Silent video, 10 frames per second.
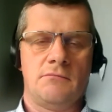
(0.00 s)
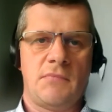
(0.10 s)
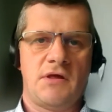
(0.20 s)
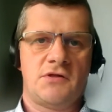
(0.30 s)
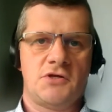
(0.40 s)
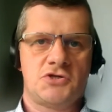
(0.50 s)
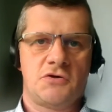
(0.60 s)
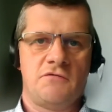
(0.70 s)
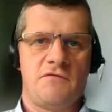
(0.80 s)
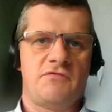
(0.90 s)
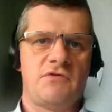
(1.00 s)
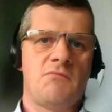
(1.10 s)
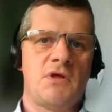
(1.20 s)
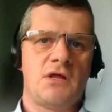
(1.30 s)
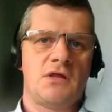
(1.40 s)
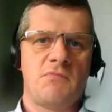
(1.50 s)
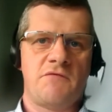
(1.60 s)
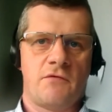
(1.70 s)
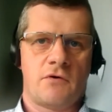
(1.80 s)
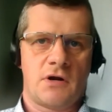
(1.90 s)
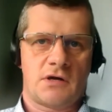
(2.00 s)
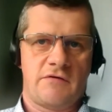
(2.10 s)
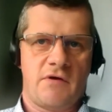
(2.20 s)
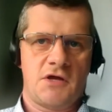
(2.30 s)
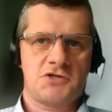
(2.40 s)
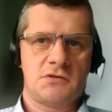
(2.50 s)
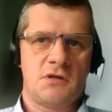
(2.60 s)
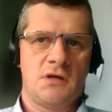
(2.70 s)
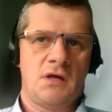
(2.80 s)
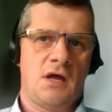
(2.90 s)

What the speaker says: message 15 minutes before activation,